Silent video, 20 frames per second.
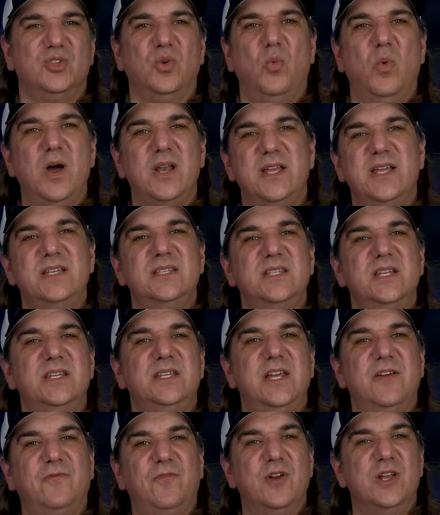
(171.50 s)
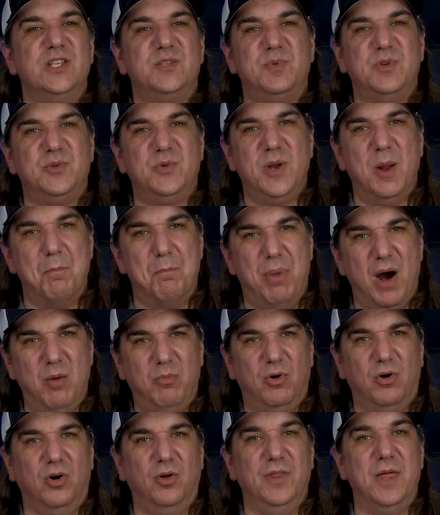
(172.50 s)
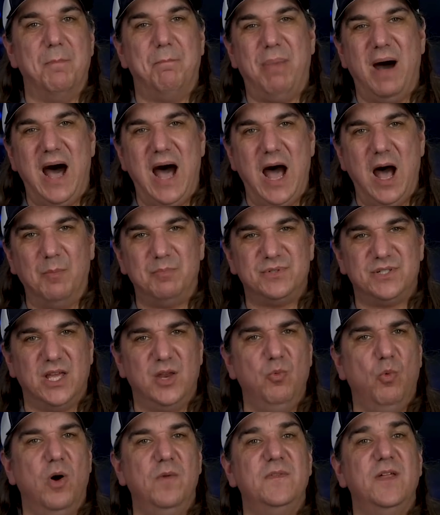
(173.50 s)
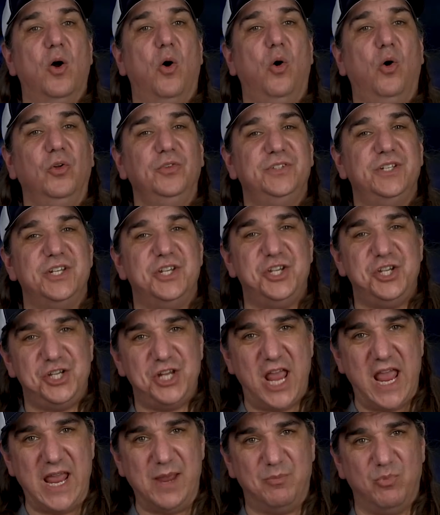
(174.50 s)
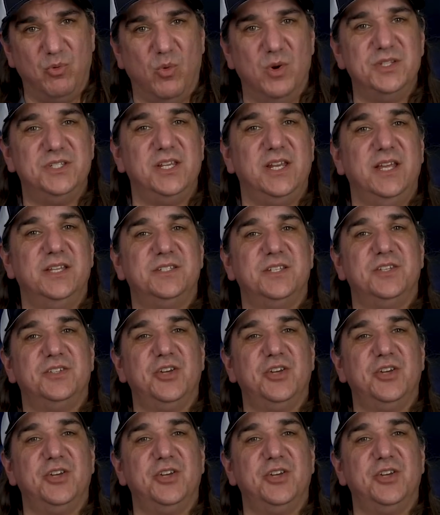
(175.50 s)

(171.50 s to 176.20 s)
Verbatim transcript: So what is the difference between a bubble that pops and one that holds its shape once it hits the